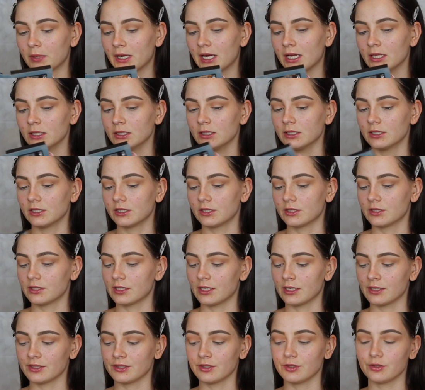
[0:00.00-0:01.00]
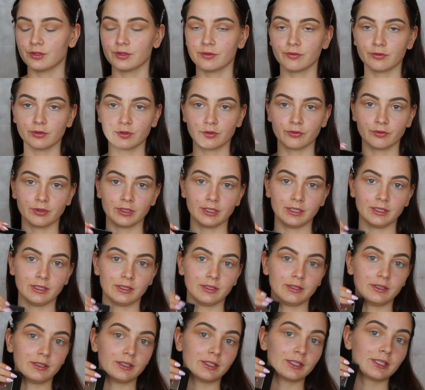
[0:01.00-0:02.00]
palette because it has loads of
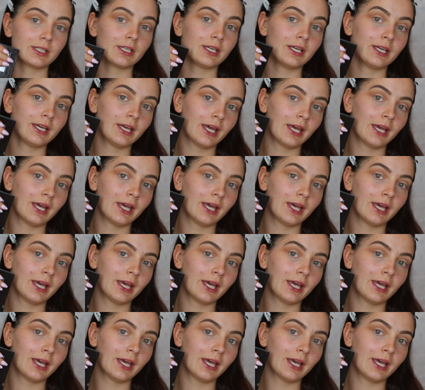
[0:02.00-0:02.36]
greens